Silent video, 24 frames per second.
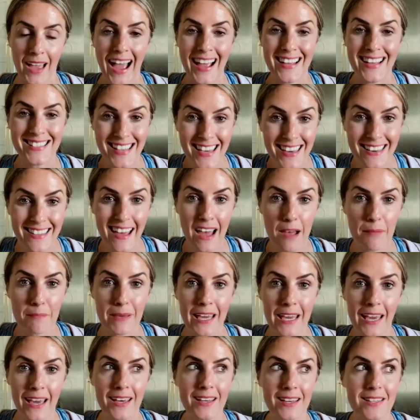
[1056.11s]
I say that
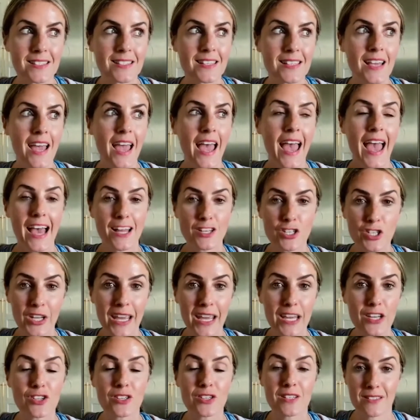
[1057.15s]
because
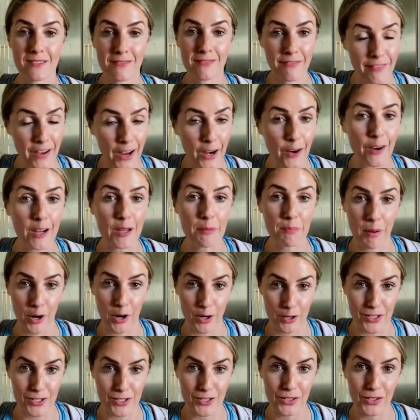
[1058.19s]
education is very
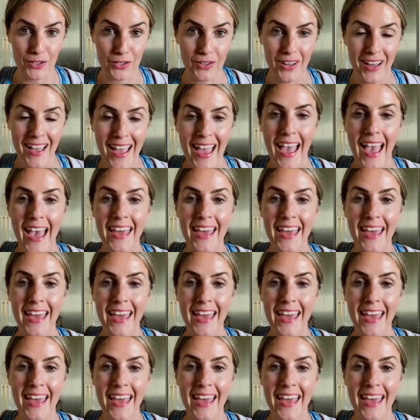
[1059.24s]
personal,